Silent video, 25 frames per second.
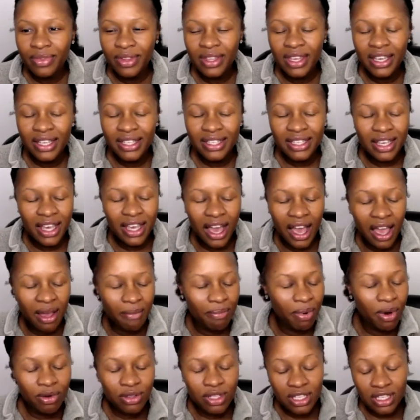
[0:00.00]
Kizzy, I
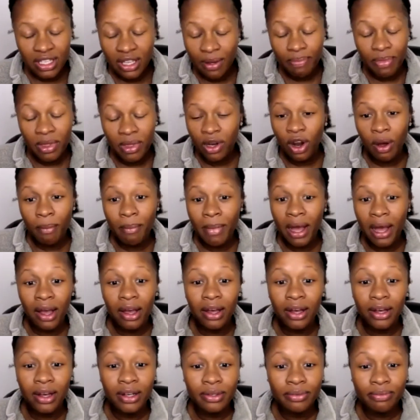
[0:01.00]
had posted something on
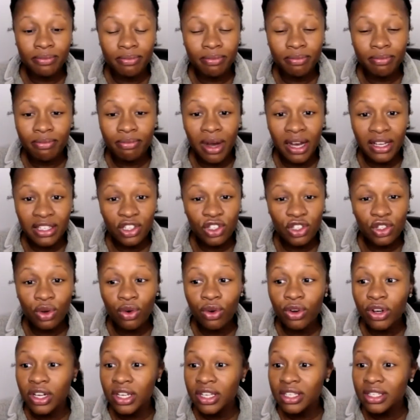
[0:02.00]
my my
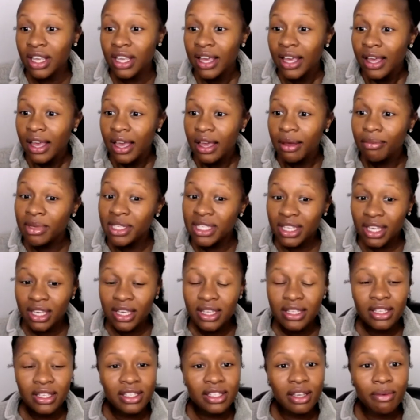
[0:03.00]
stories, and Miss
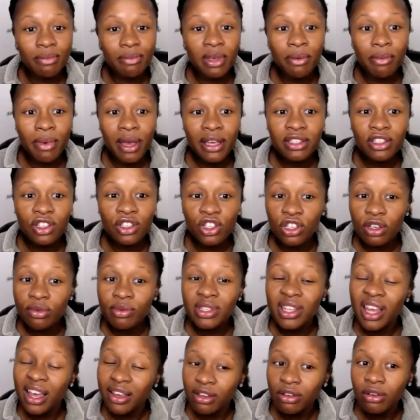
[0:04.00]
Kizzy sent me a message. She
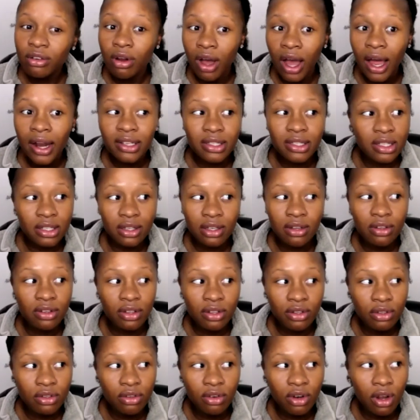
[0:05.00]
was like, you know,
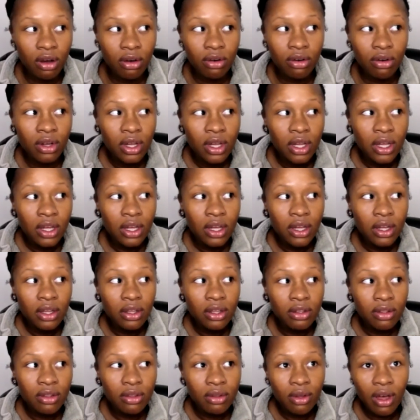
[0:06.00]
honestly, you know,
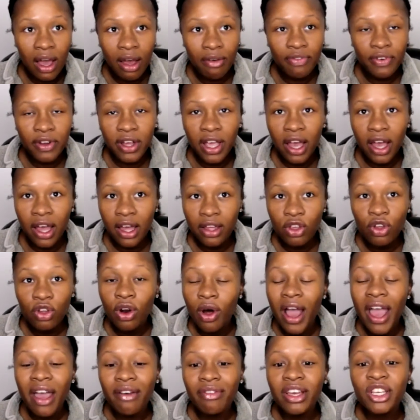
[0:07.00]
I forgot, you
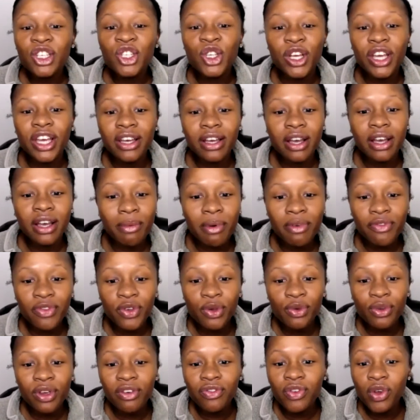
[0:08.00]
don't have extra income if
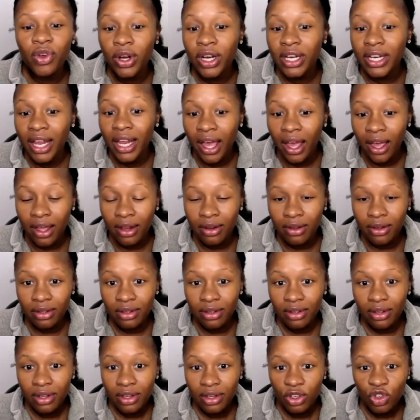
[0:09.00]
you, if you're in debt.
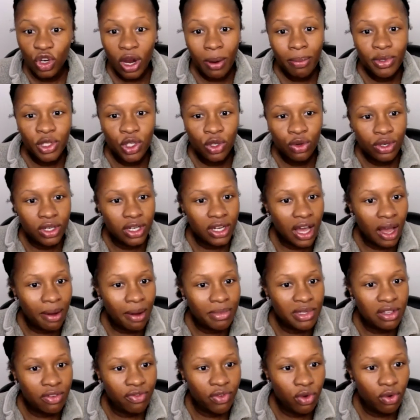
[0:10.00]
Drop a 2 in the
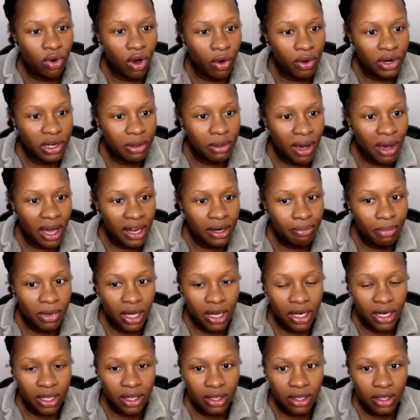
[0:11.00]
comments if you owe anybody
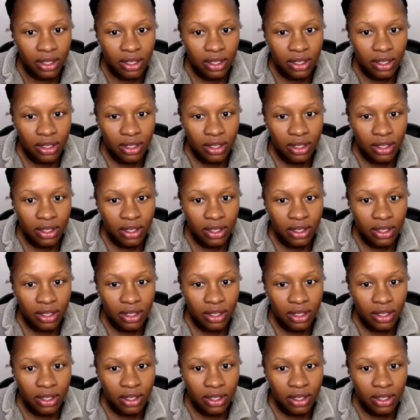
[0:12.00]
money.